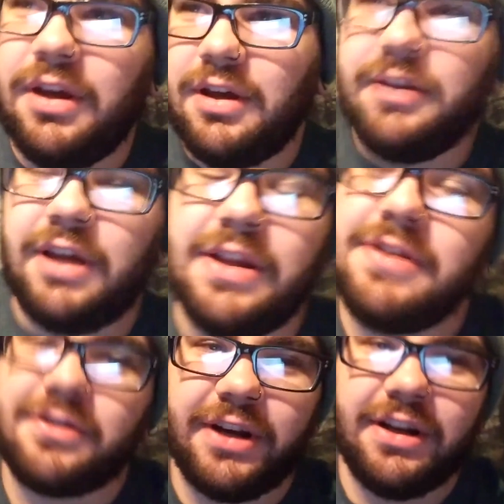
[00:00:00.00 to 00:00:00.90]
in the end
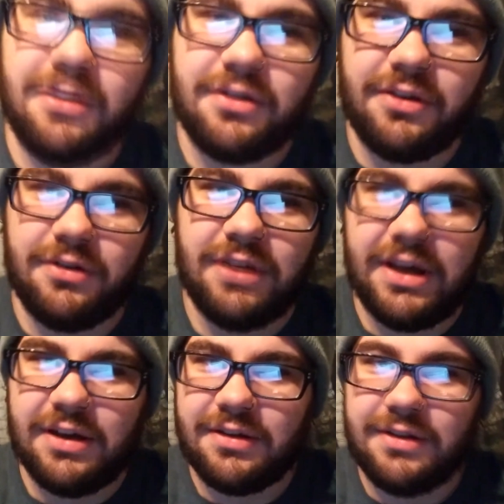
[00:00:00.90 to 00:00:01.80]
screen. So
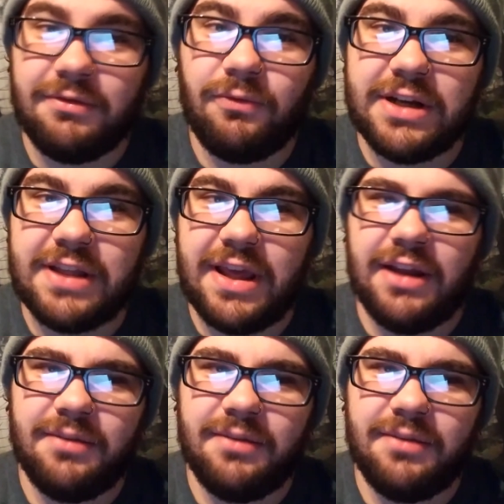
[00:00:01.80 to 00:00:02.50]
yeah, watch that.